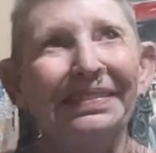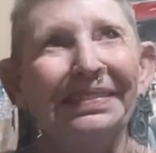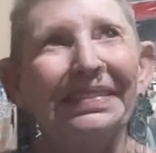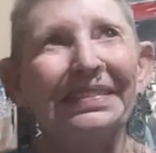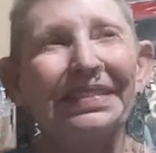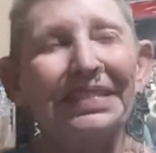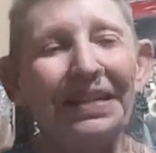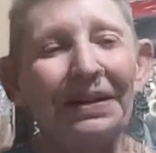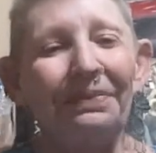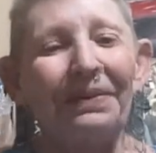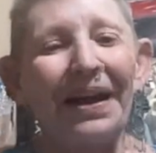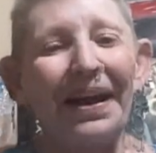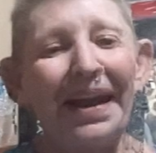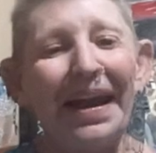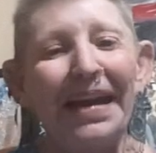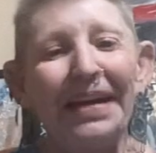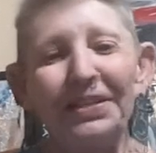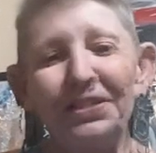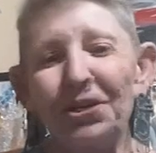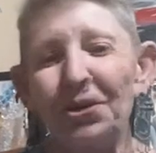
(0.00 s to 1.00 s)
So I
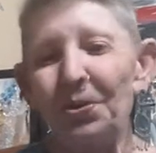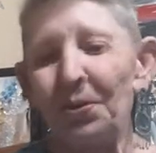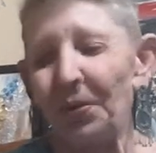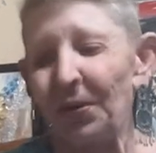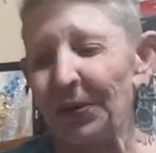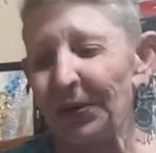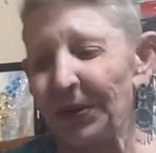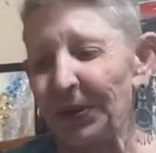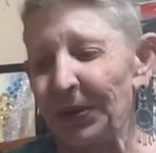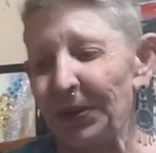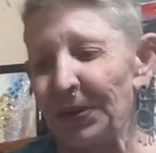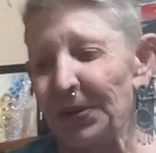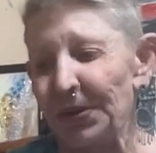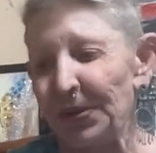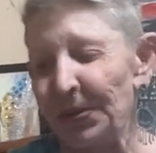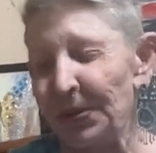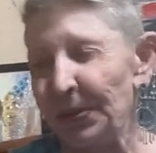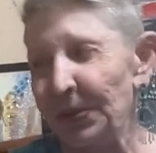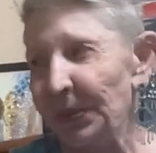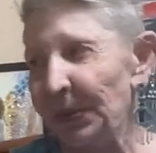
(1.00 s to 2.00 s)
had to order
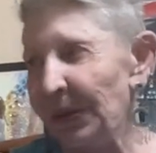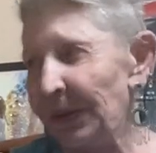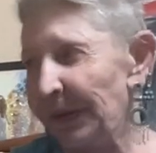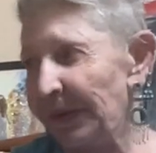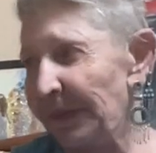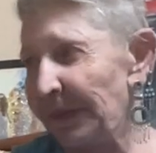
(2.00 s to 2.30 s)
new